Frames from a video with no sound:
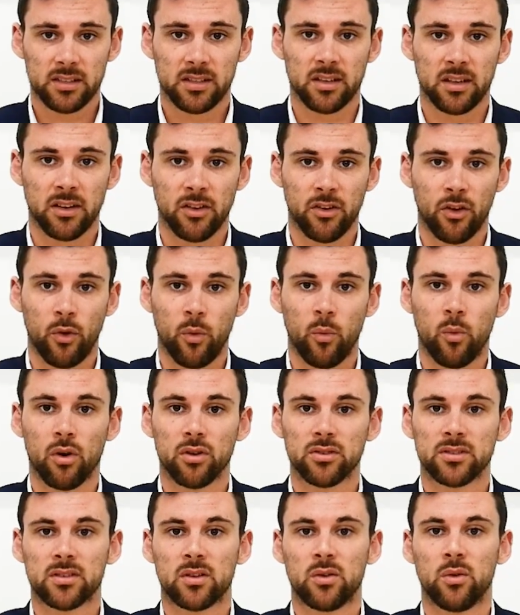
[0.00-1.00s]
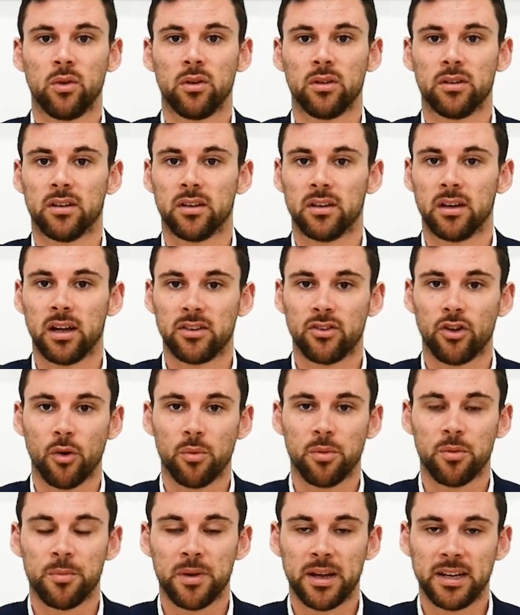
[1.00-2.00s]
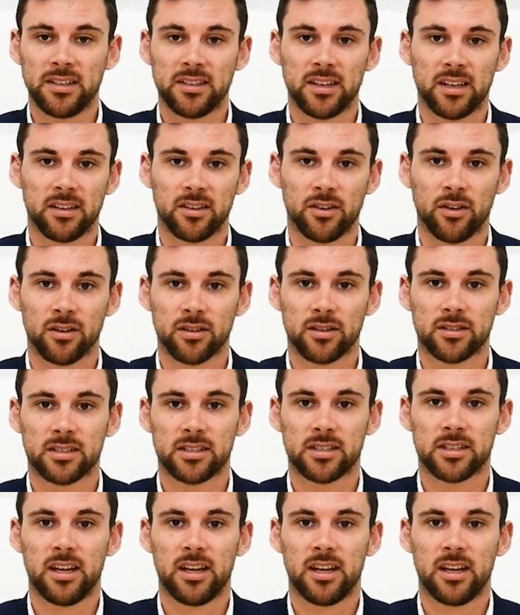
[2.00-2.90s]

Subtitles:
to do what's called a dopamine detox,